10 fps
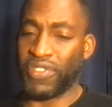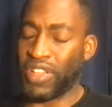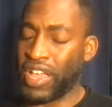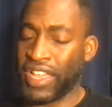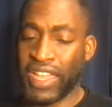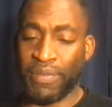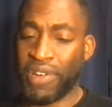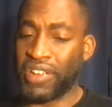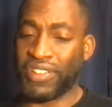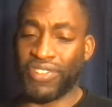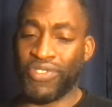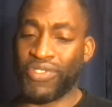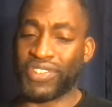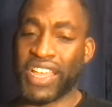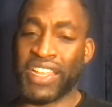again, prior to the
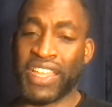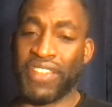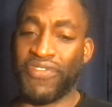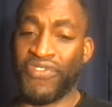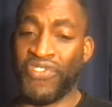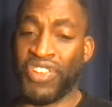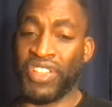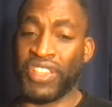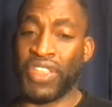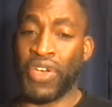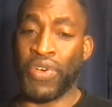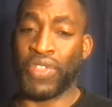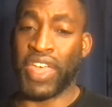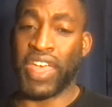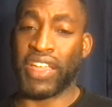course, I didn't really know
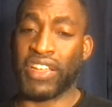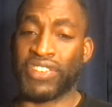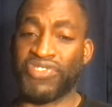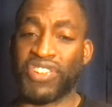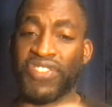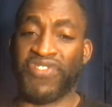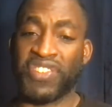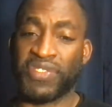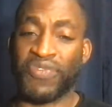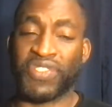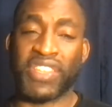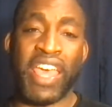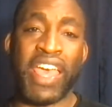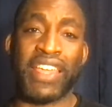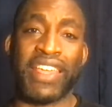that constructivism was
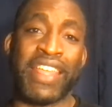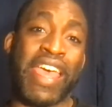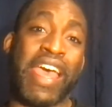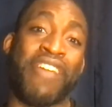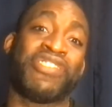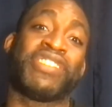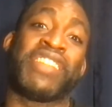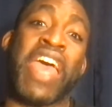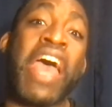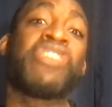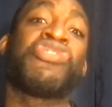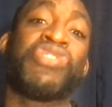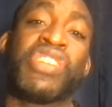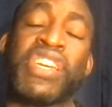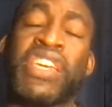that, and that I was
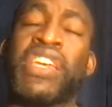naturally